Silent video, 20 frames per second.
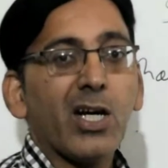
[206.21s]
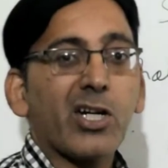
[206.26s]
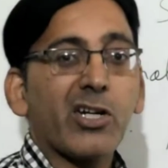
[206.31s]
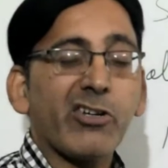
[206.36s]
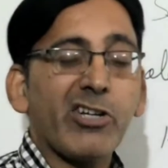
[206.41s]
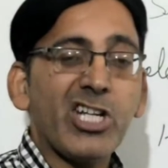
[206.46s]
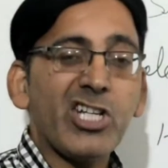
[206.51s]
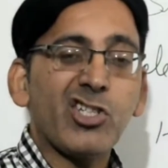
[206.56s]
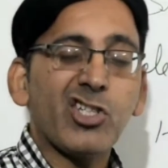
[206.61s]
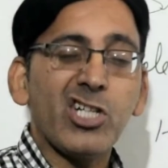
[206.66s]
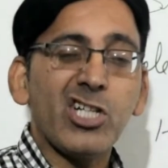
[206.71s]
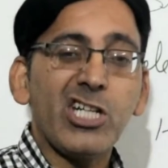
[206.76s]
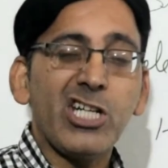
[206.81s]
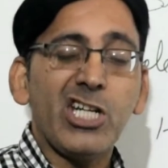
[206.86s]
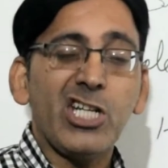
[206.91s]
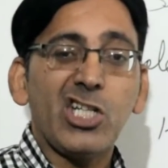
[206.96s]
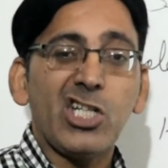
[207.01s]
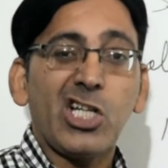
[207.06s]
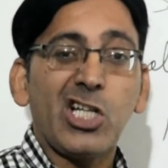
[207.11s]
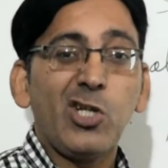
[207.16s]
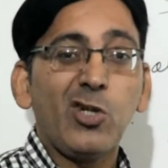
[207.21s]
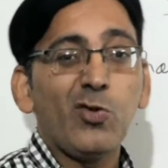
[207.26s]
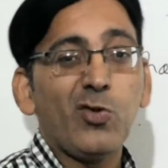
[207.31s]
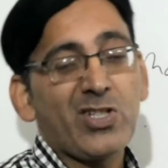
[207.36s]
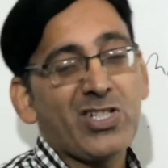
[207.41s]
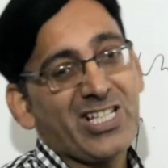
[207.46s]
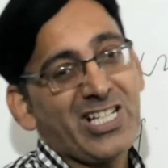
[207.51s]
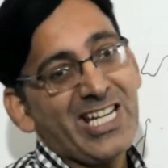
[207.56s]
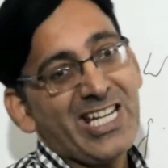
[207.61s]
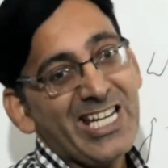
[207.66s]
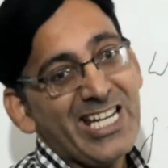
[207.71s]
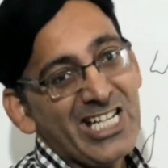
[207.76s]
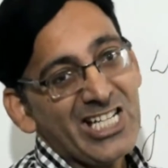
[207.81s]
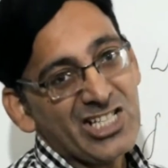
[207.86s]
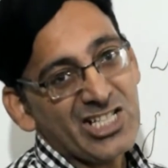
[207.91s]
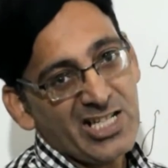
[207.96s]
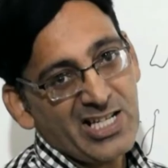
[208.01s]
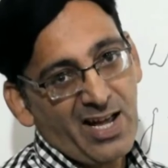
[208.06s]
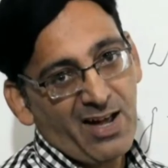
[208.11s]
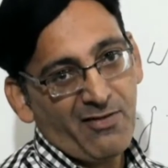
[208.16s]
Creature includes
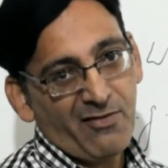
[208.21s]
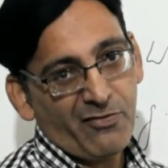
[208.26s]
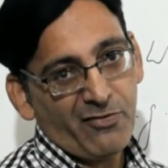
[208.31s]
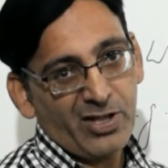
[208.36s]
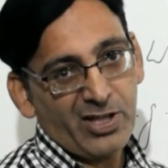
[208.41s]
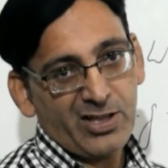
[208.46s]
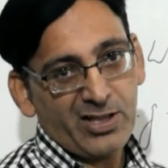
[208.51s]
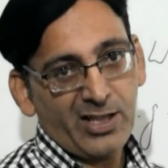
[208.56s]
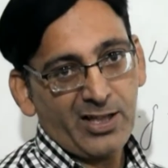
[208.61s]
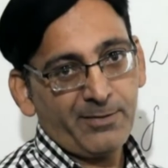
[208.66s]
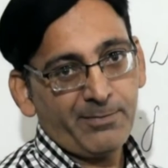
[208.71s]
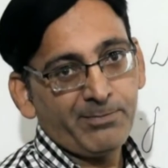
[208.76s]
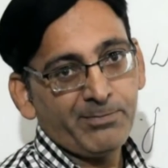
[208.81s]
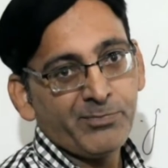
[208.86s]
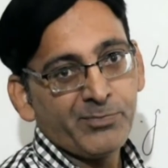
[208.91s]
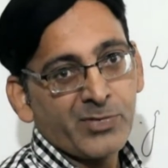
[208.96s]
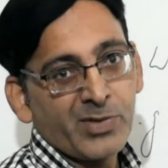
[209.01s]
each and everything,